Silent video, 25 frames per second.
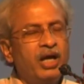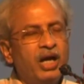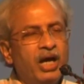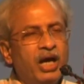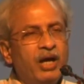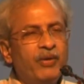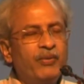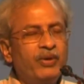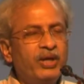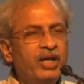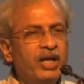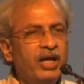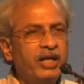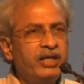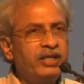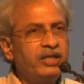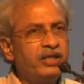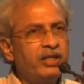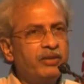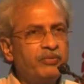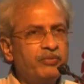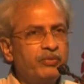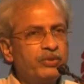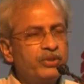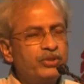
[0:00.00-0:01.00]
our
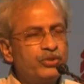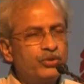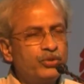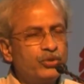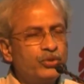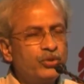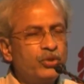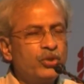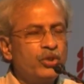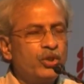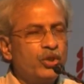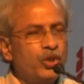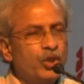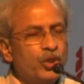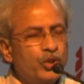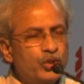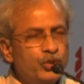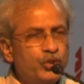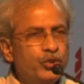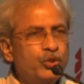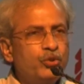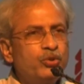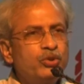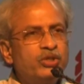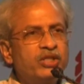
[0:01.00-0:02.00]
idea was to
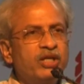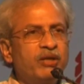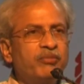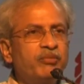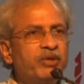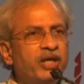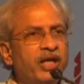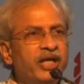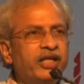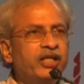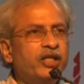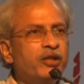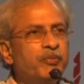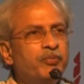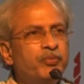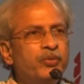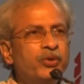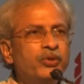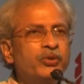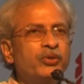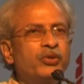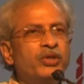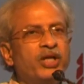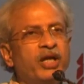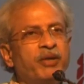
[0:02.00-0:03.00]
do some kind of
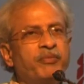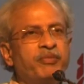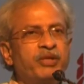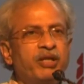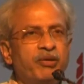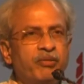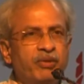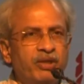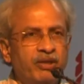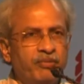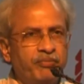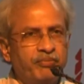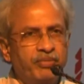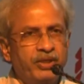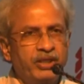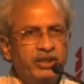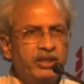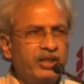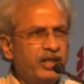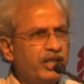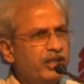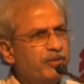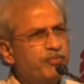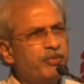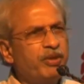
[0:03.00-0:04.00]
prototype development.
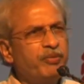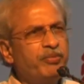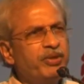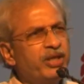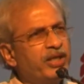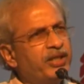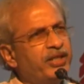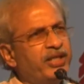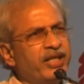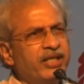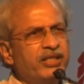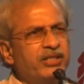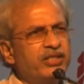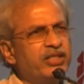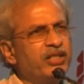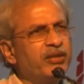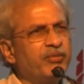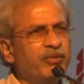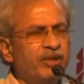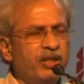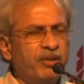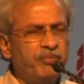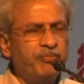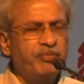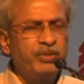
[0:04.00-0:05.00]
It may be a test
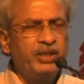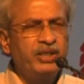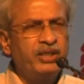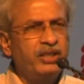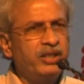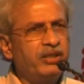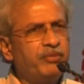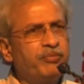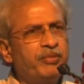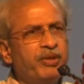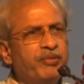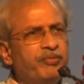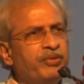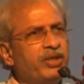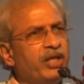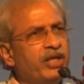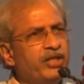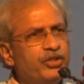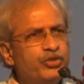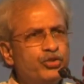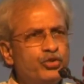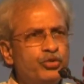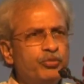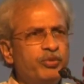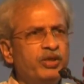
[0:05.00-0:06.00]
development, it may be an
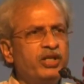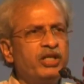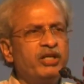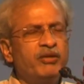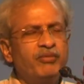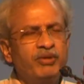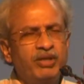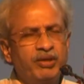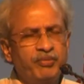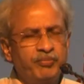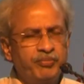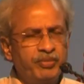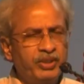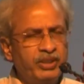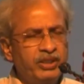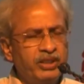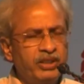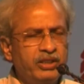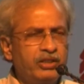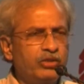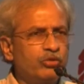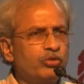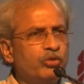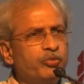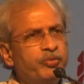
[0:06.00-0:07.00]
instrument development,
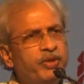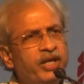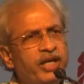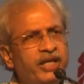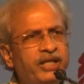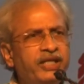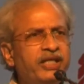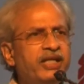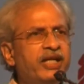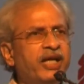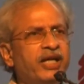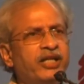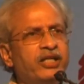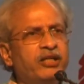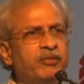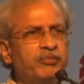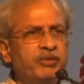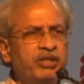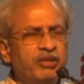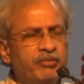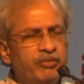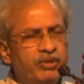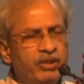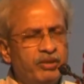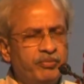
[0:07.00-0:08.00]
it could be any kind of
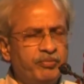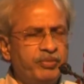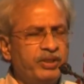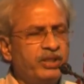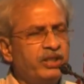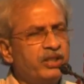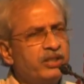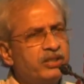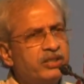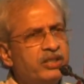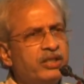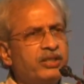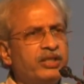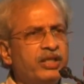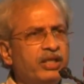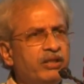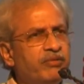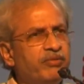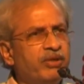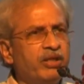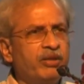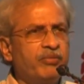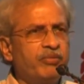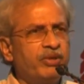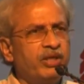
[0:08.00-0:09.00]
development, it's a
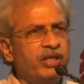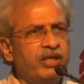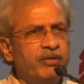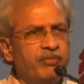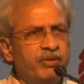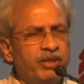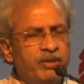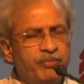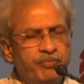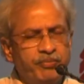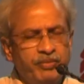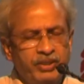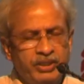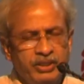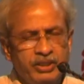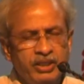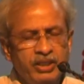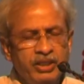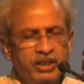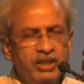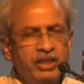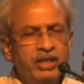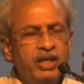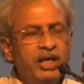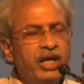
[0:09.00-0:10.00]
deliverable development.
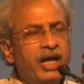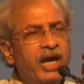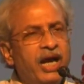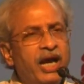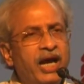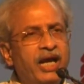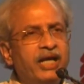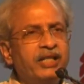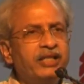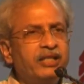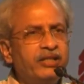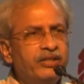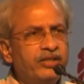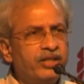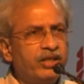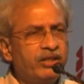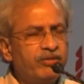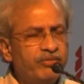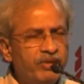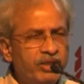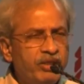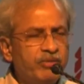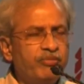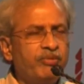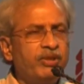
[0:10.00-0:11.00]
And the
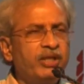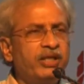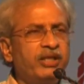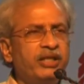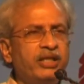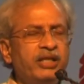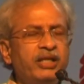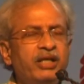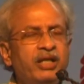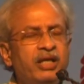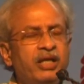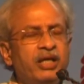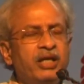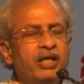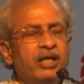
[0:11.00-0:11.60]
deliverability